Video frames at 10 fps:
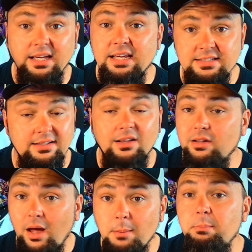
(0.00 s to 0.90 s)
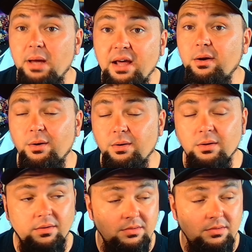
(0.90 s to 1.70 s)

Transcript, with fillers: is a lot better